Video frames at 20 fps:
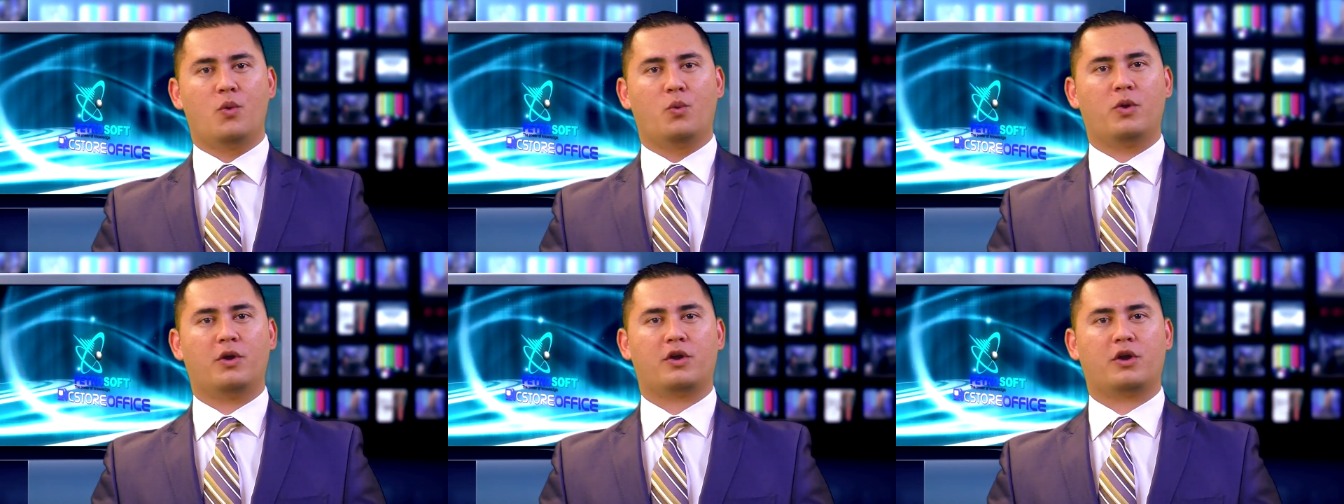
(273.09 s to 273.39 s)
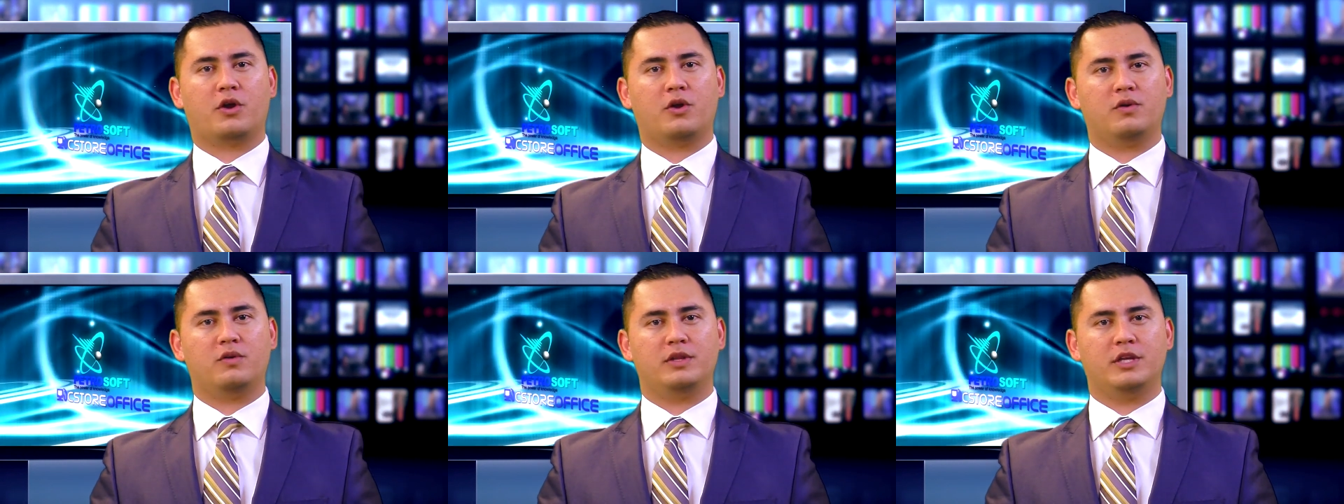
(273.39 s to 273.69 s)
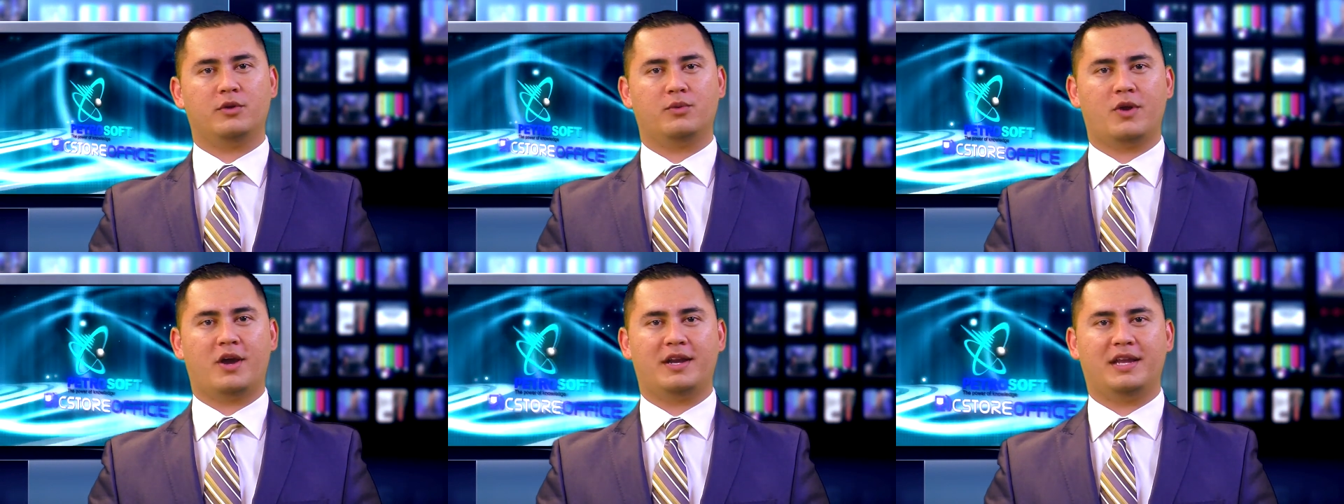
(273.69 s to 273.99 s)
we're
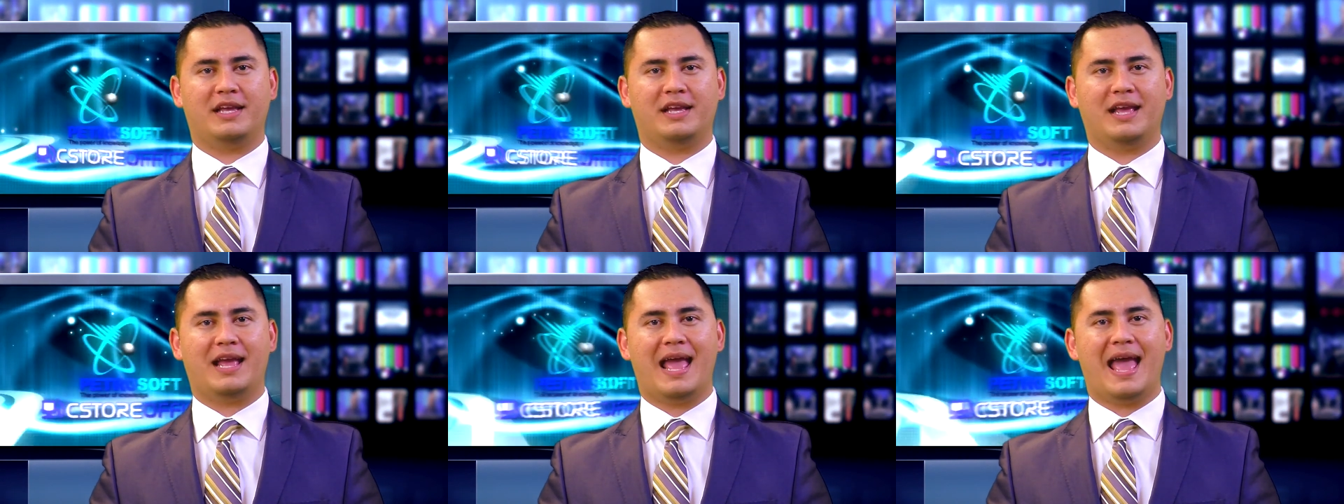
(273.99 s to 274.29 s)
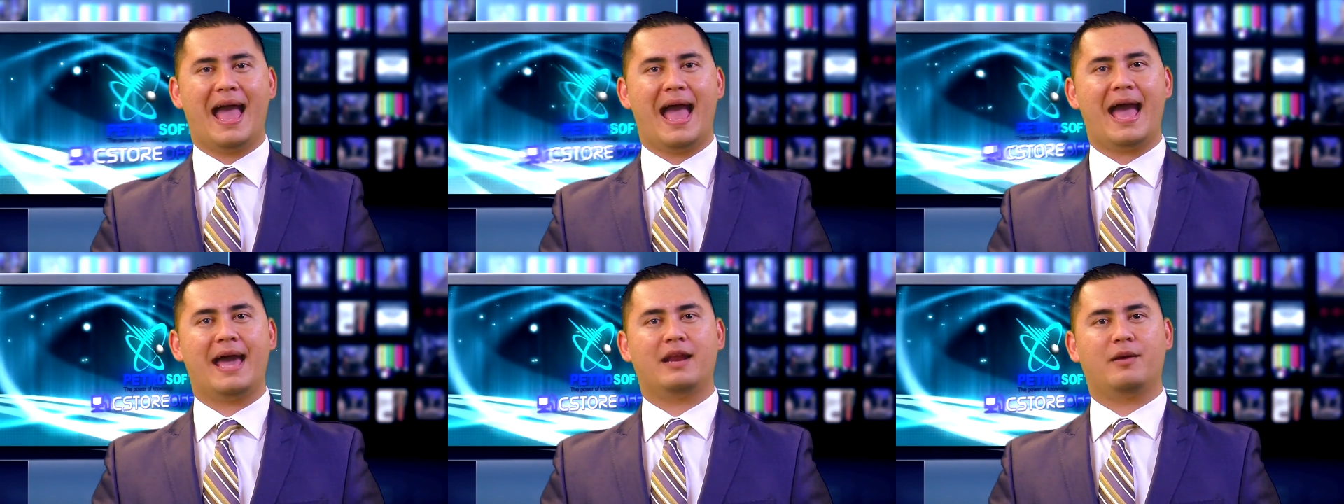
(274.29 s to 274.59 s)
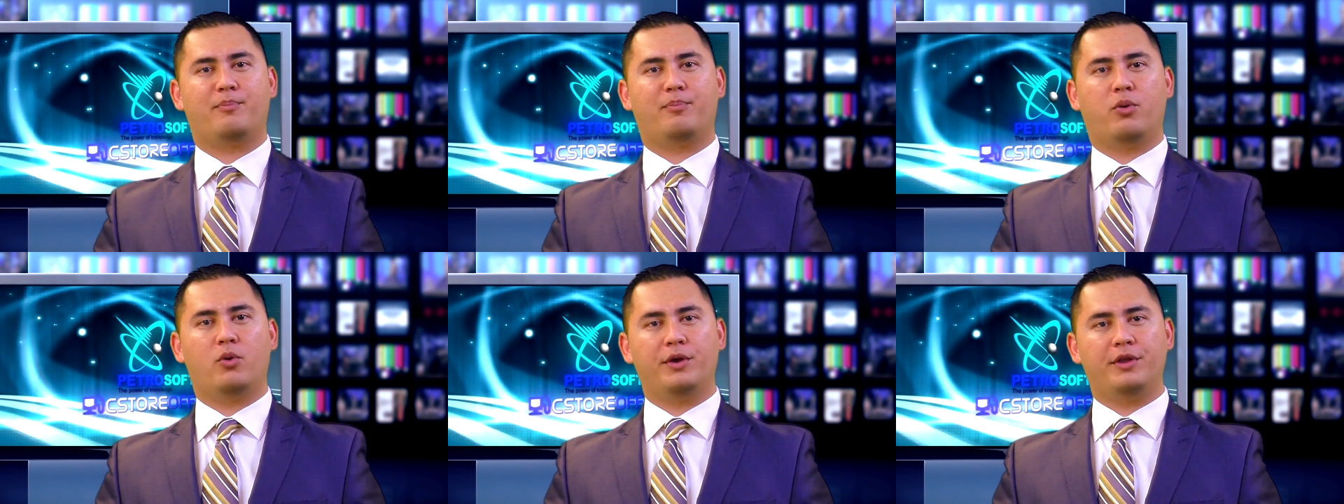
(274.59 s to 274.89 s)
currently running at
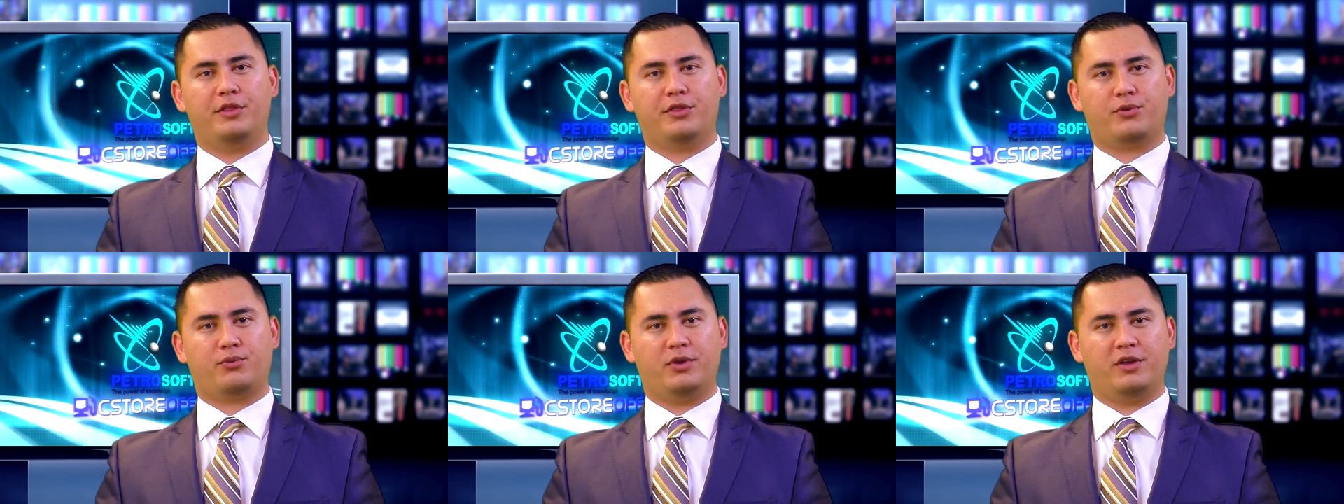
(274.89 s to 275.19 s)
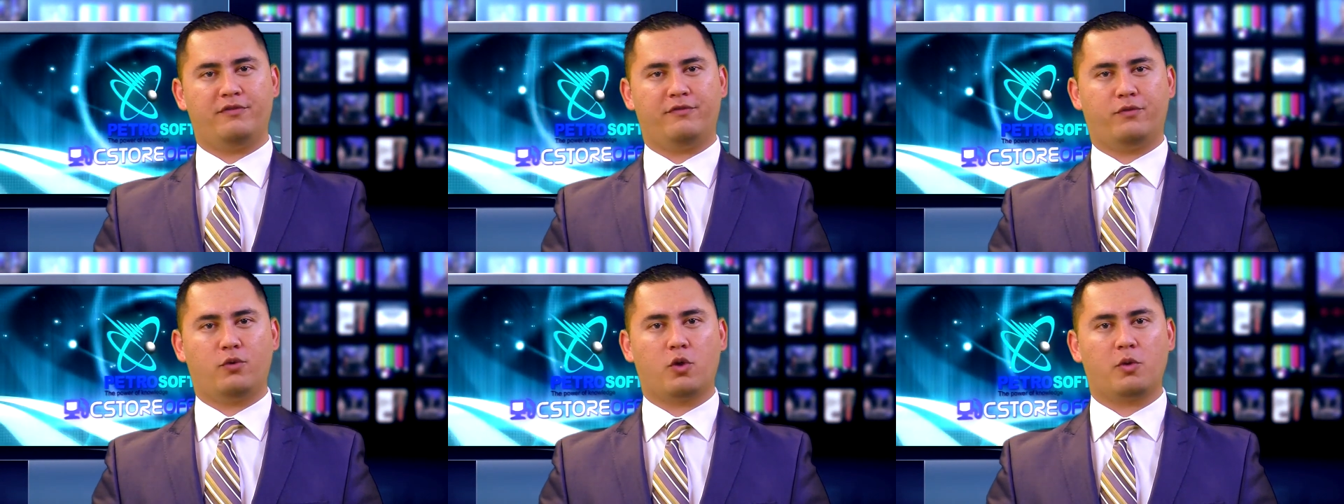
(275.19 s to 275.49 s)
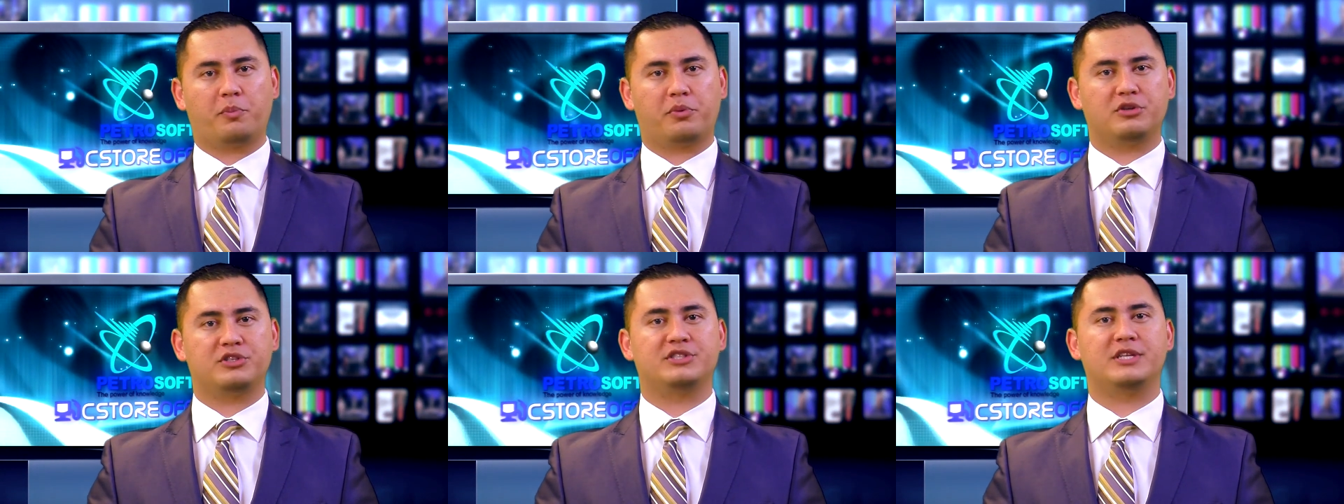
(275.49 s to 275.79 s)
a
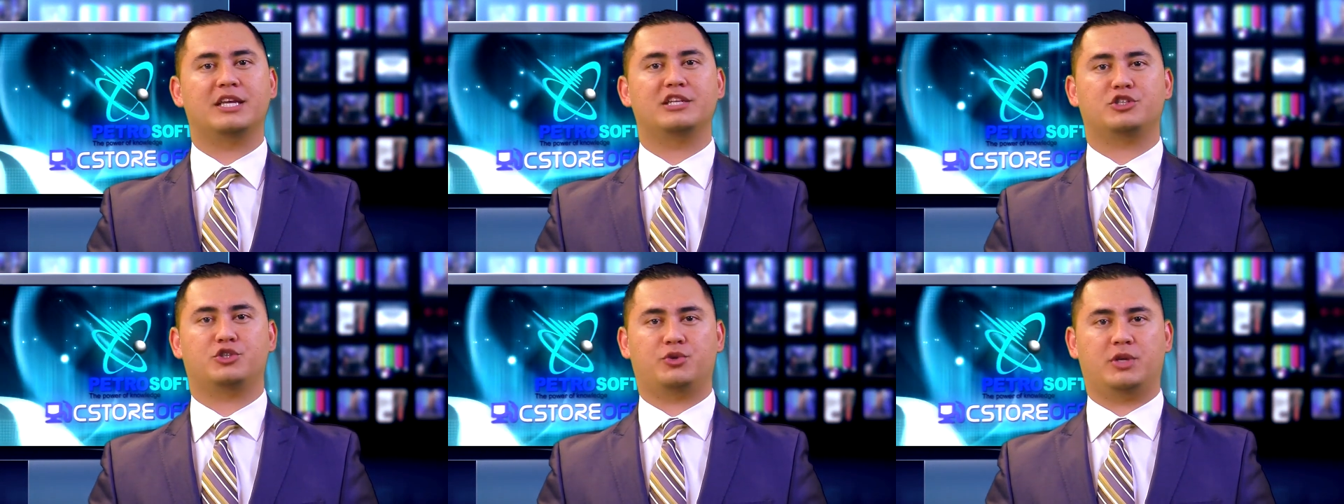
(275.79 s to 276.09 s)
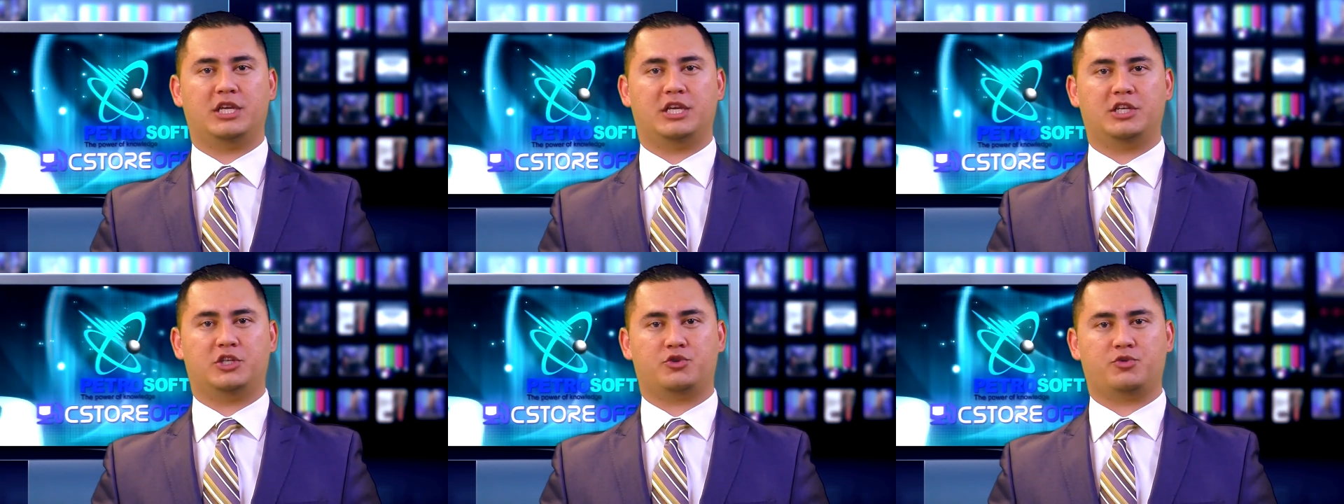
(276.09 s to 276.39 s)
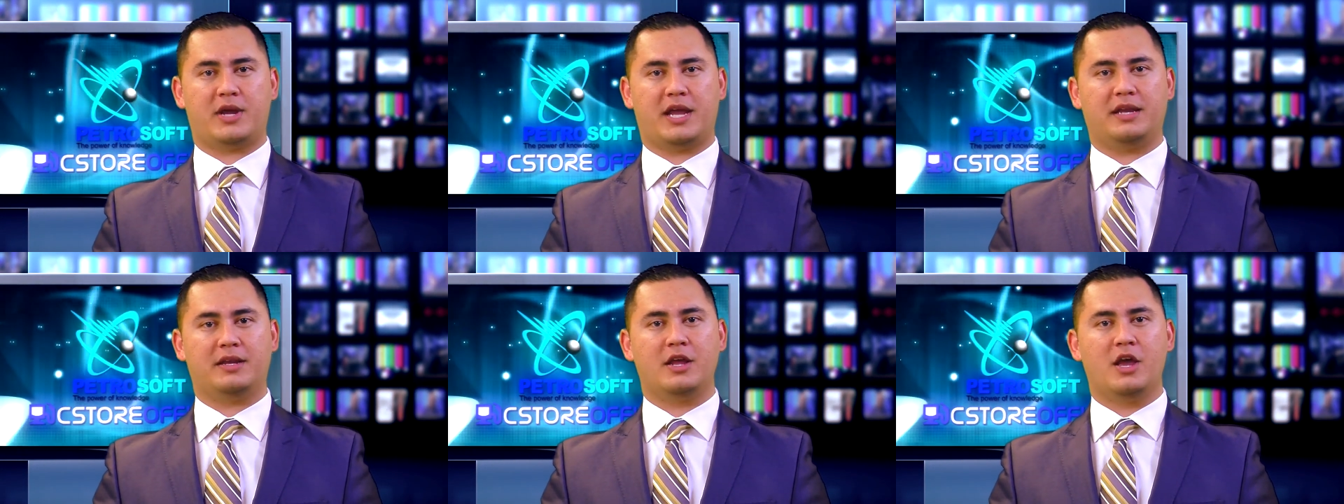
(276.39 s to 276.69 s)
0.34%
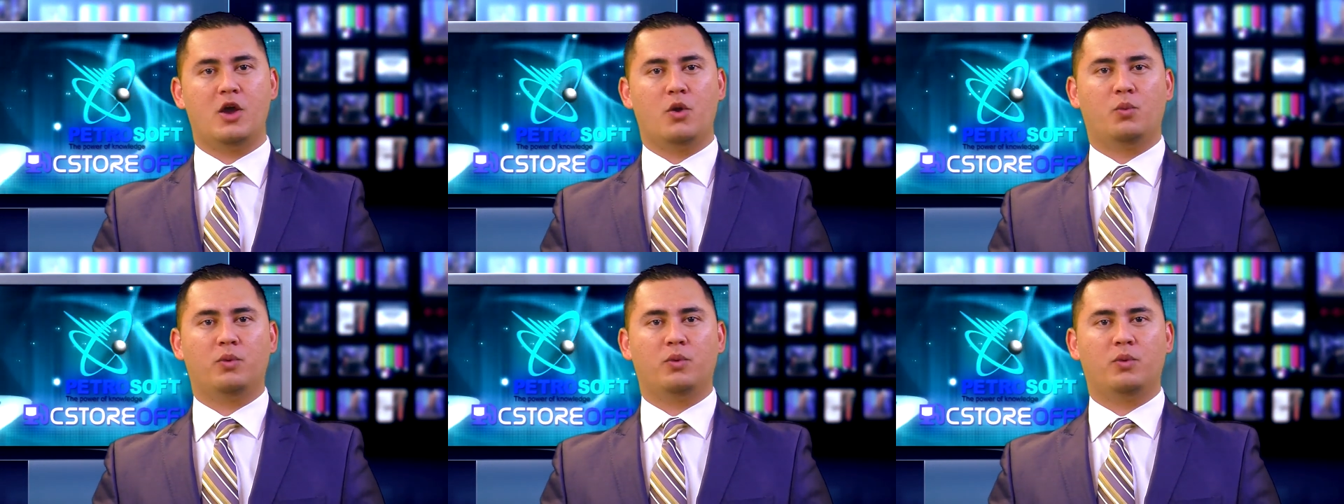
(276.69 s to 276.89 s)
shrinkage rate,